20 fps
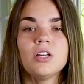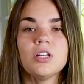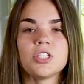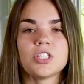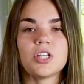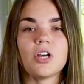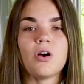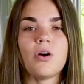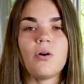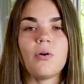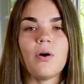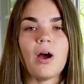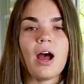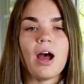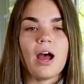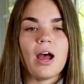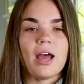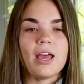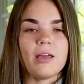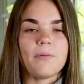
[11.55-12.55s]
So
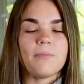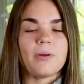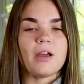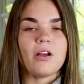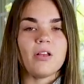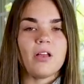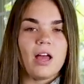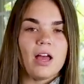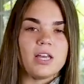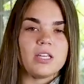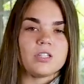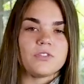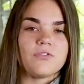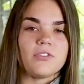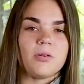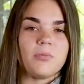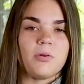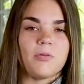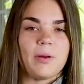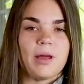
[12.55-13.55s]
I am paralyzed
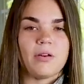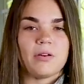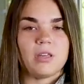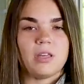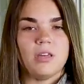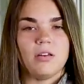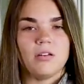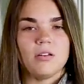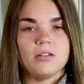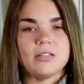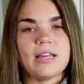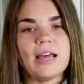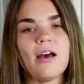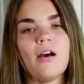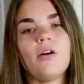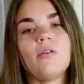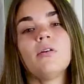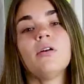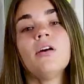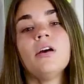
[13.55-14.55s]
from about here
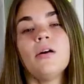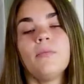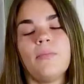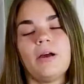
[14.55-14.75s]
down.